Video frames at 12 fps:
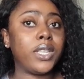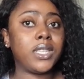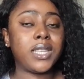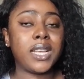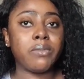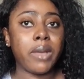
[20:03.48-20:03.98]

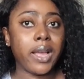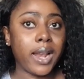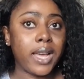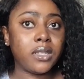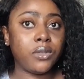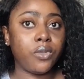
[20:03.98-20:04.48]
registers my
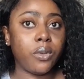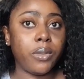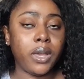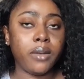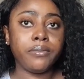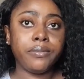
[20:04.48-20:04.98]
classes for
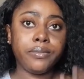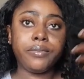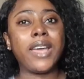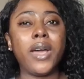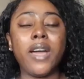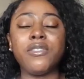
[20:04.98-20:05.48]
me.
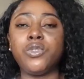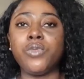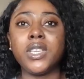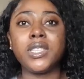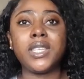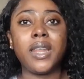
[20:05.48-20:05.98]
I don't have to
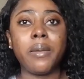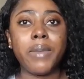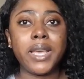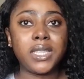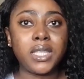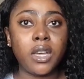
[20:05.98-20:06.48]
register them
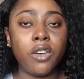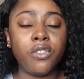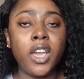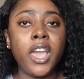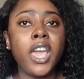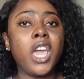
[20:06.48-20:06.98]

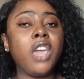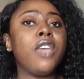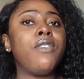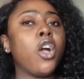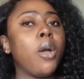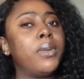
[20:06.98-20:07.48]
myself. If
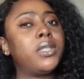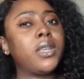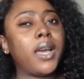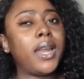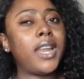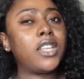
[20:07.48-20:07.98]
you're coming
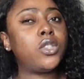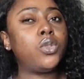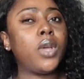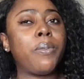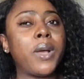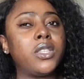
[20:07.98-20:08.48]
to Canada to
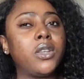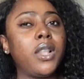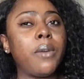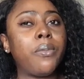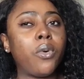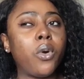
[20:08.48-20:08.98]
do a
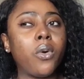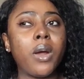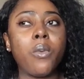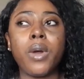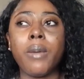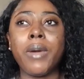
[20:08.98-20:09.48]
particular
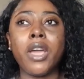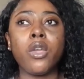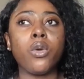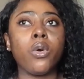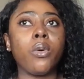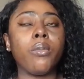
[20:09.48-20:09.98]
program whereby
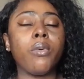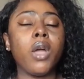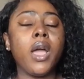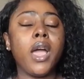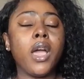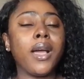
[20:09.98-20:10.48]
your
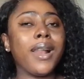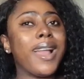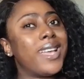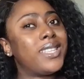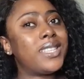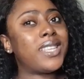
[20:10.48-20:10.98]

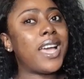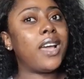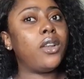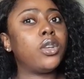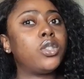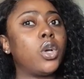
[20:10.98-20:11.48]
classes
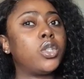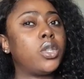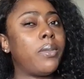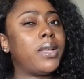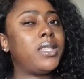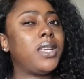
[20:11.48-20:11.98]
are not
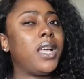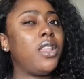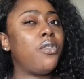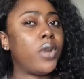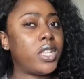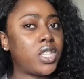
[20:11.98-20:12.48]

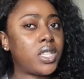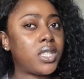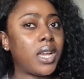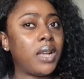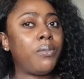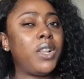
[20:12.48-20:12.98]
automatically
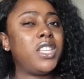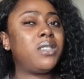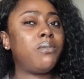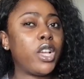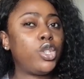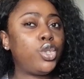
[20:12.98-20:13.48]
registered, please
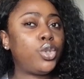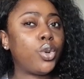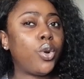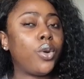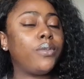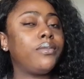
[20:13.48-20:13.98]
make
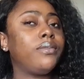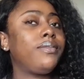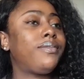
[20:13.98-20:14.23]
sure